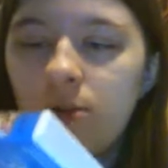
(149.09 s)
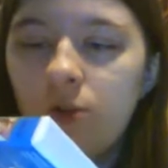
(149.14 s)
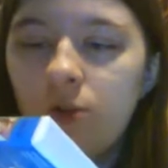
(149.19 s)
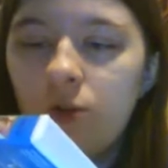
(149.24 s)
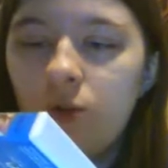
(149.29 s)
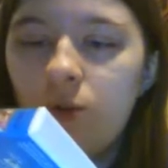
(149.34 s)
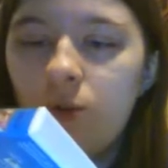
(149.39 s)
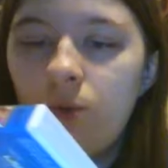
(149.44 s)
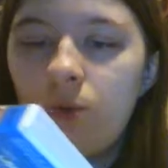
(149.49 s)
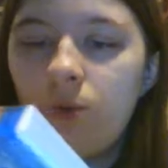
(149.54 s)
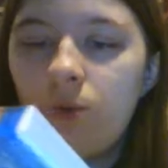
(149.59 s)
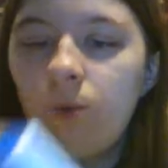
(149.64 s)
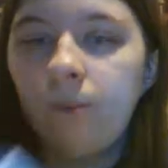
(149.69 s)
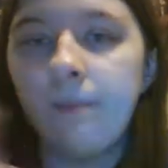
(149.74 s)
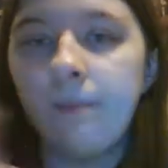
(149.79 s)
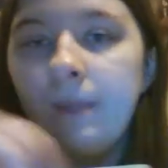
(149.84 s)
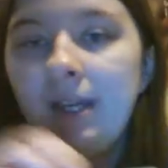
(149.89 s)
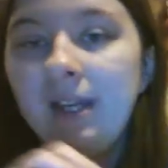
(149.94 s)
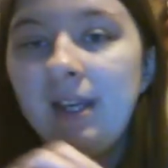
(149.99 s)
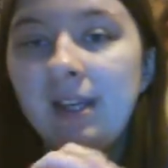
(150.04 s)
to
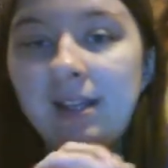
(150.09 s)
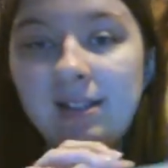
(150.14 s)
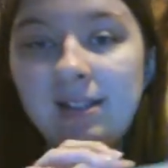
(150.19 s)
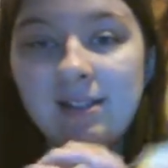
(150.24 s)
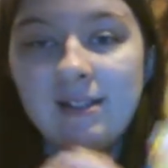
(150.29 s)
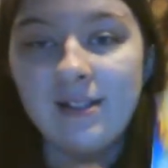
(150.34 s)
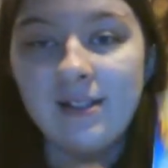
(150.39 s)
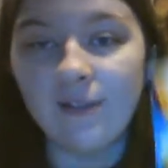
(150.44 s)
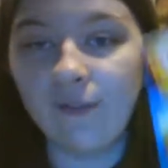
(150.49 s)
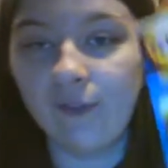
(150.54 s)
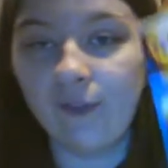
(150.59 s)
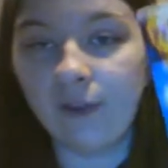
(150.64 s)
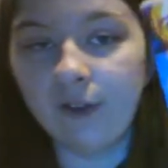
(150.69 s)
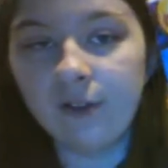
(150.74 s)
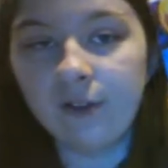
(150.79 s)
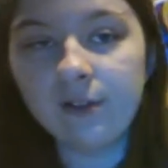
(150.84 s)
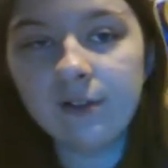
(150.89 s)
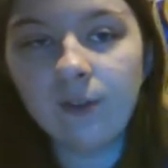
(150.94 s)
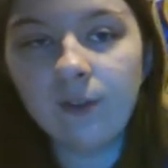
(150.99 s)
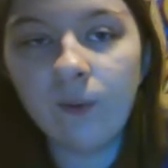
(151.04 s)
be
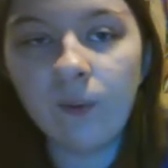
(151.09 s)
different,